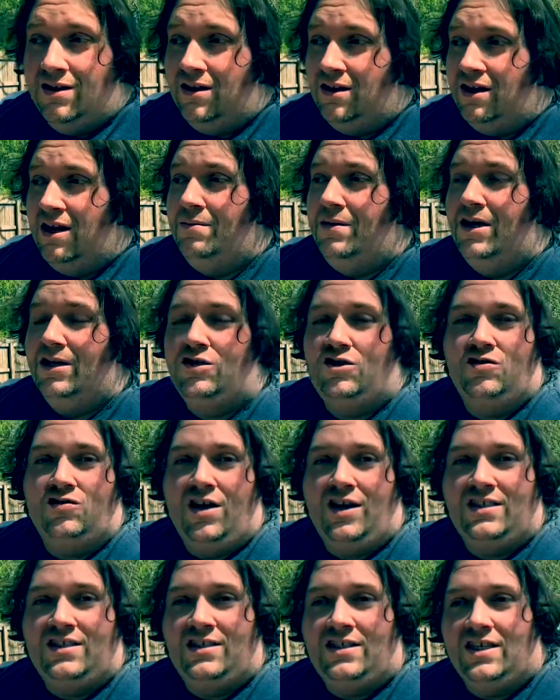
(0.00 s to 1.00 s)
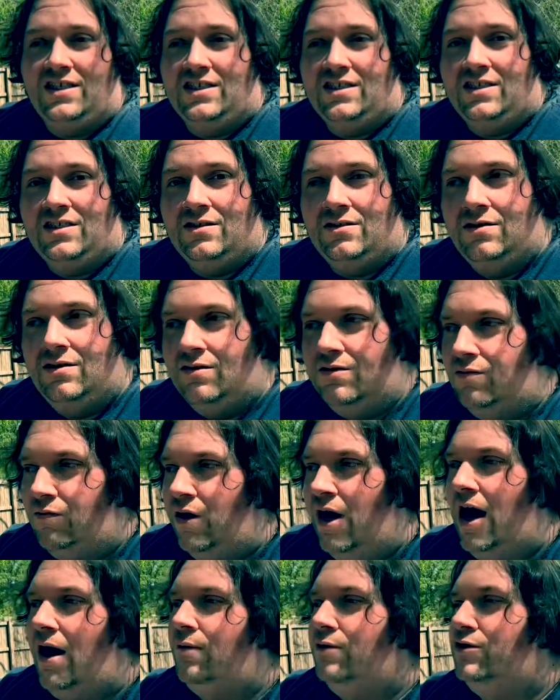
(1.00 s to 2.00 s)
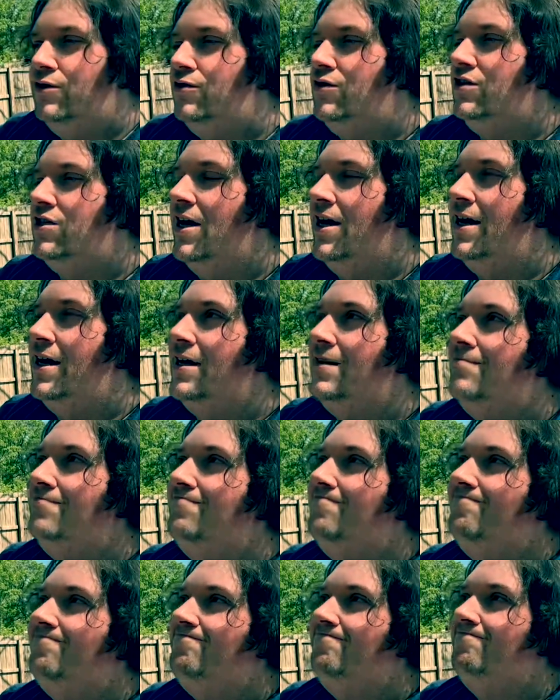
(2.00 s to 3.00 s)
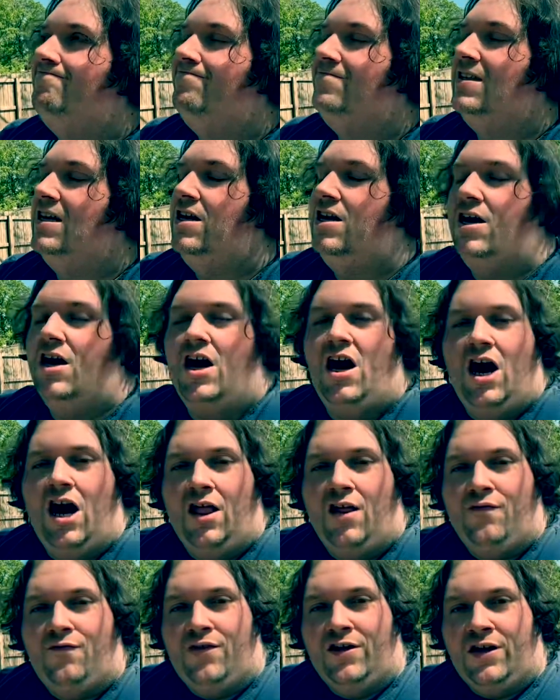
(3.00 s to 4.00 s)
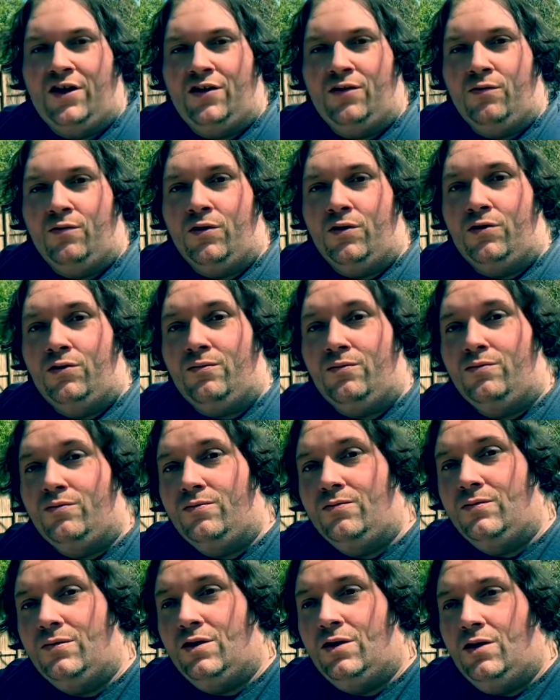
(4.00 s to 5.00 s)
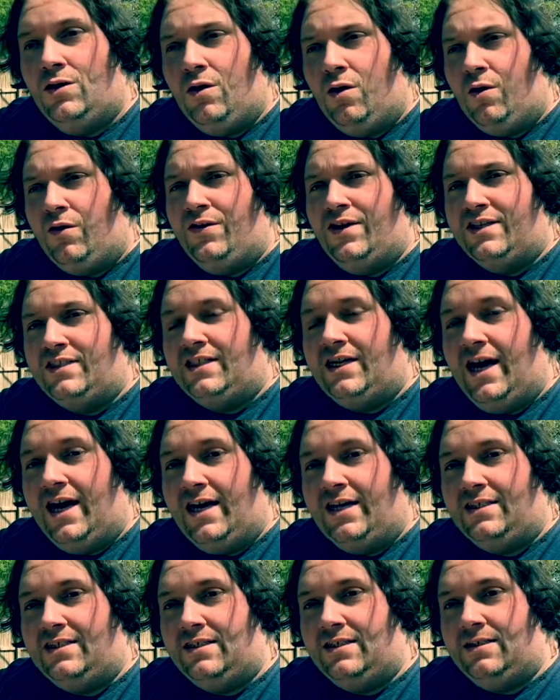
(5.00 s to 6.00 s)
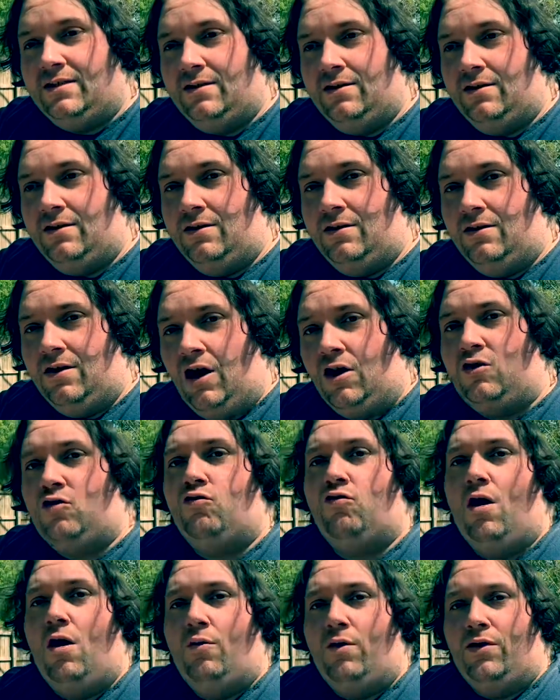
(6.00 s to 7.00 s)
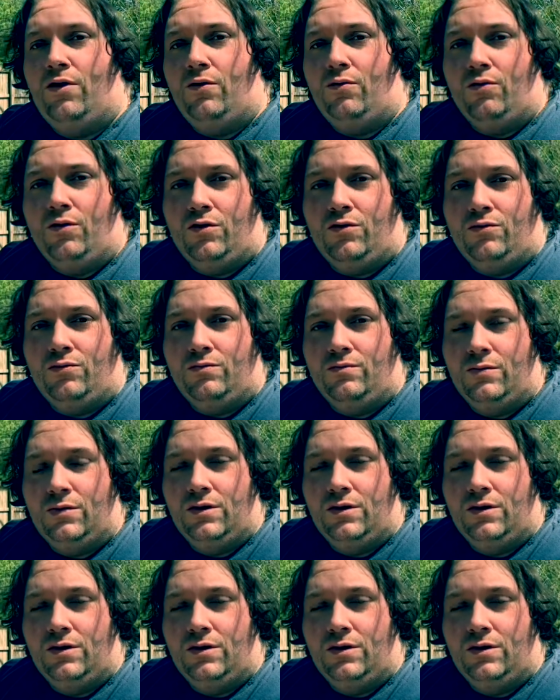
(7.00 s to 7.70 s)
Let me address this. Well, how would you say it? Elephant in the room, or in this case, a crow in the room.